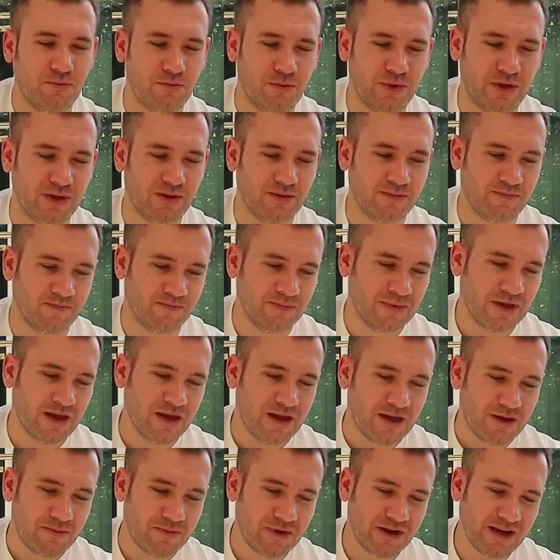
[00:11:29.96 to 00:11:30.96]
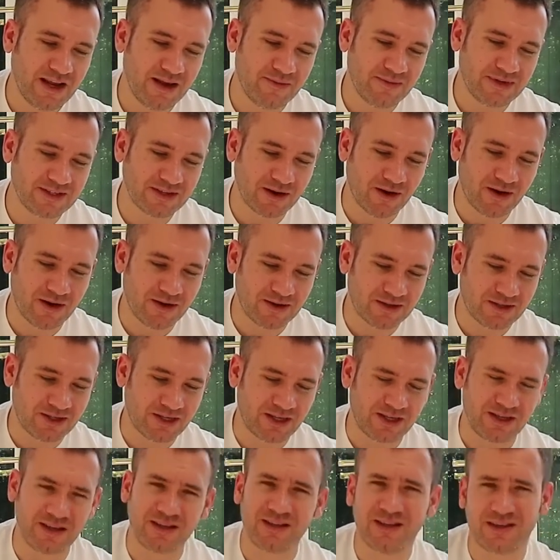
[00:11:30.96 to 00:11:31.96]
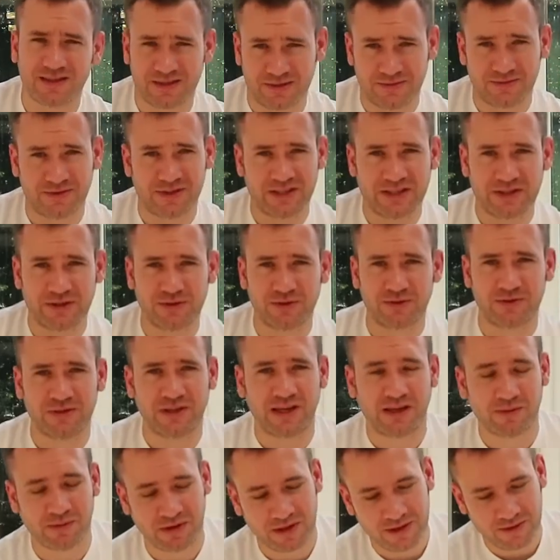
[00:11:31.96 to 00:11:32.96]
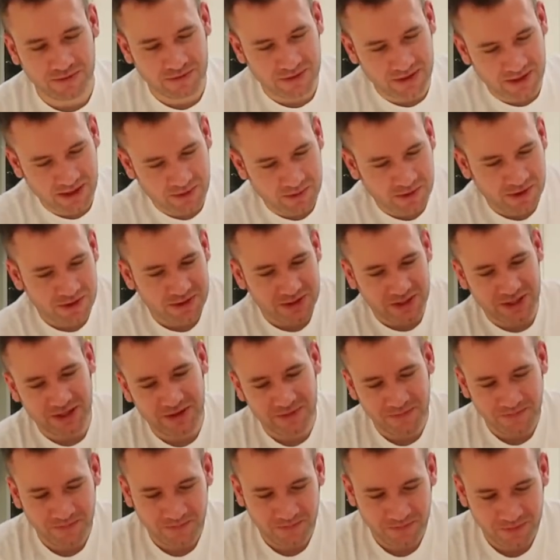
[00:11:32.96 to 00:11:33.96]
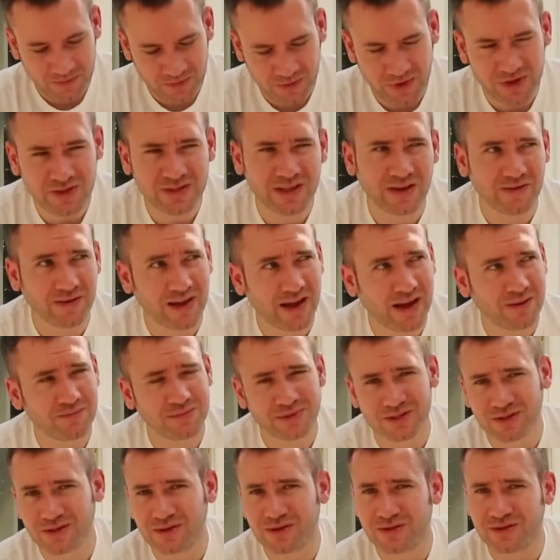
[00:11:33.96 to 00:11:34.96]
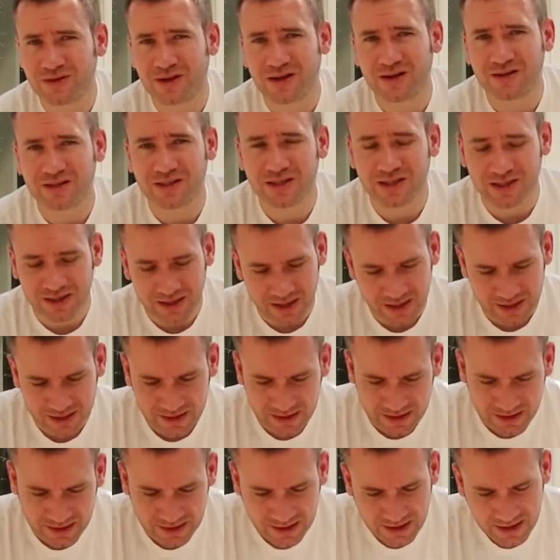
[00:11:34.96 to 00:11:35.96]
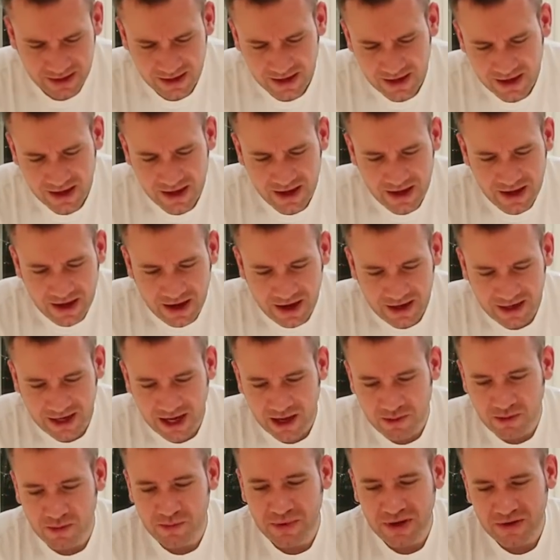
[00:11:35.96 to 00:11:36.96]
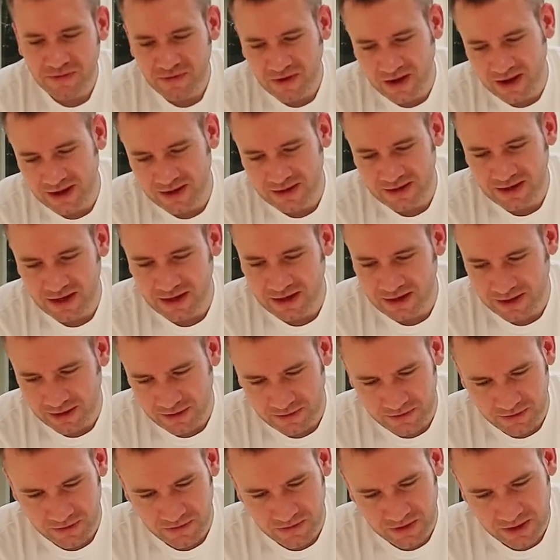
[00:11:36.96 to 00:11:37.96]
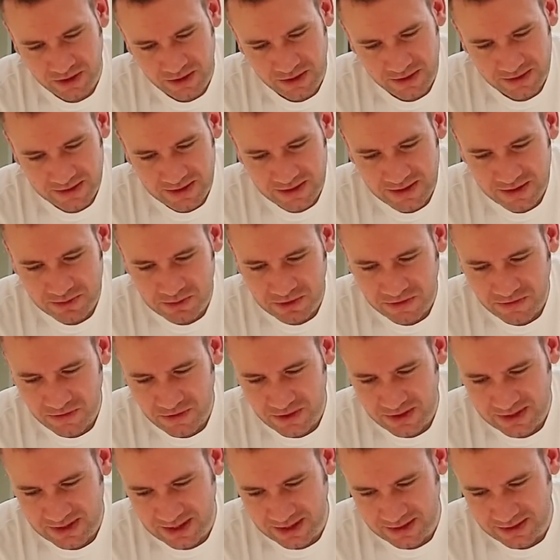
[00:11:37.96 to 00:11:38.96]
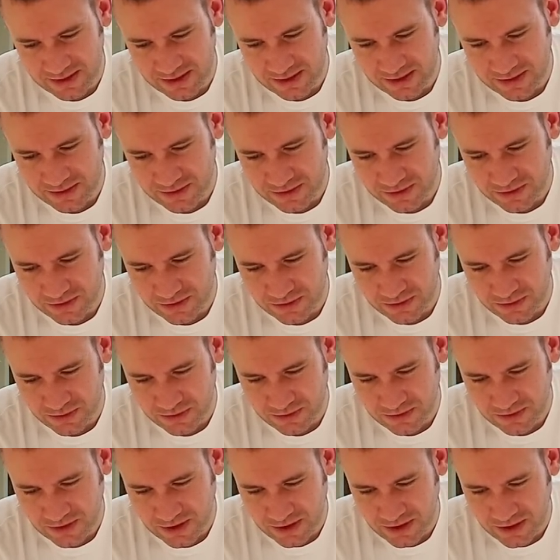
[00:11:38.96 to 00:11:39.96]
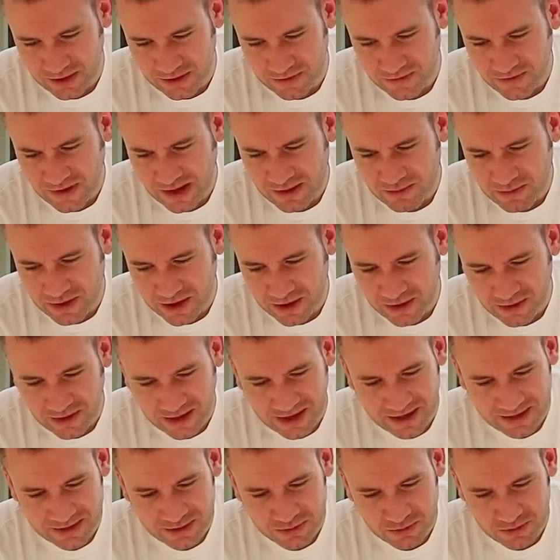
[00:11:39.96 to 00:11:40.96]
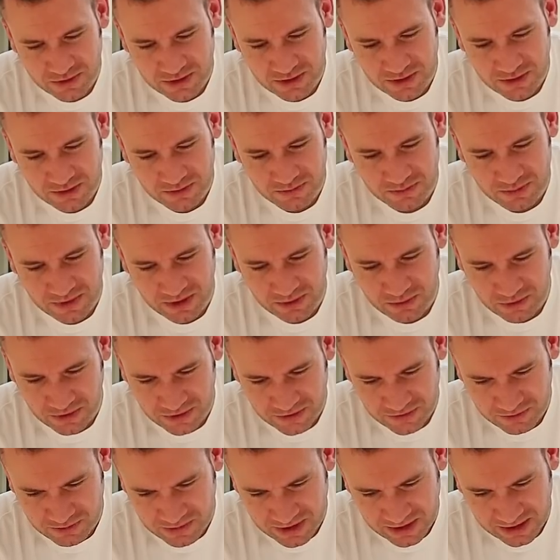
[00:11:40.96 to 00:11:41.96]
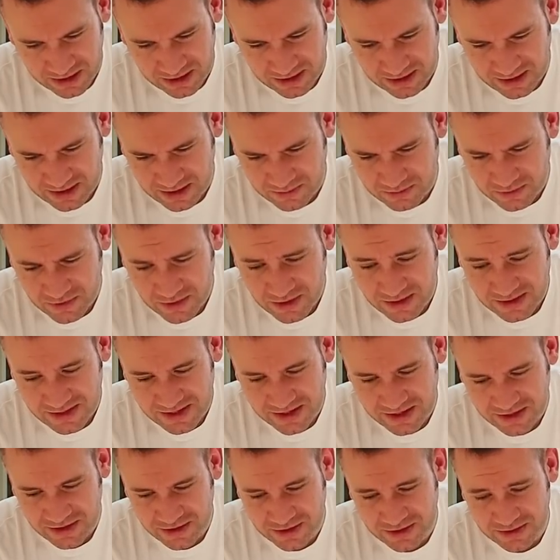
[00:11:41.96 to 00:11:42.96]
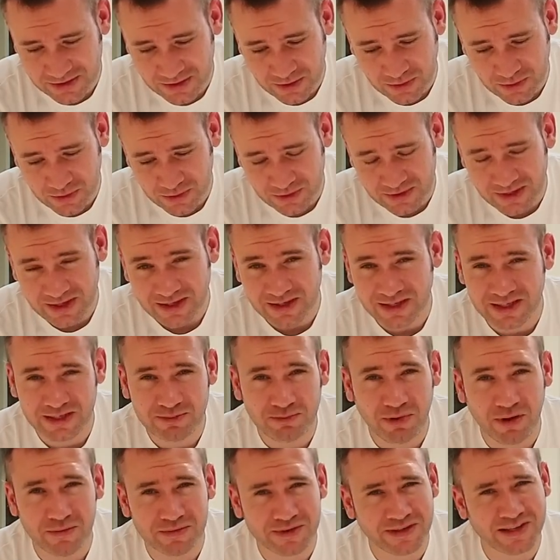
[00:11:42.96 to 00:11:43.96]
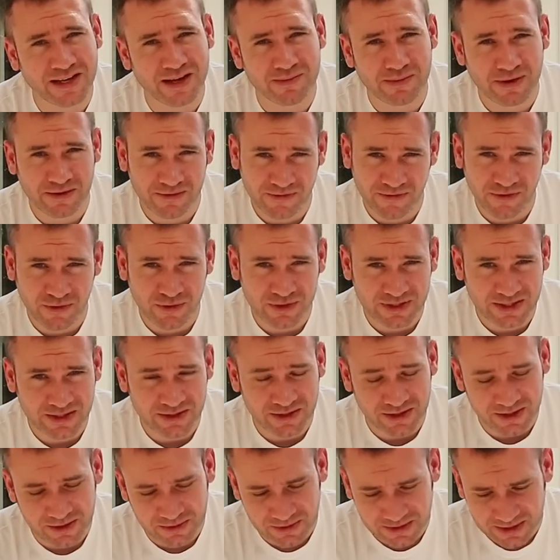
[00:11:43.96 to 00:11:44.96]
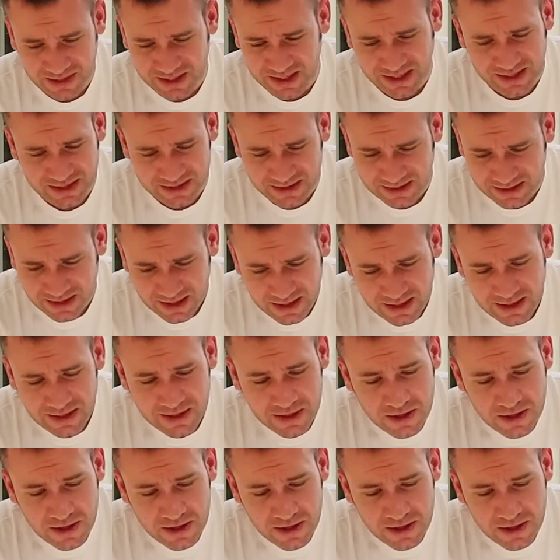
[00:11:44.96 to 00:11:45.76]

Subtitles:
Will, my name is Archie. That's a really cool name. I love the name Archie. I used to have a hamster called Archie, actually. And I'm a big fan and I love your videos. This is my first letter to fan mail and will be one of many. I'm 13 years old. He's probably now about 42 with kids.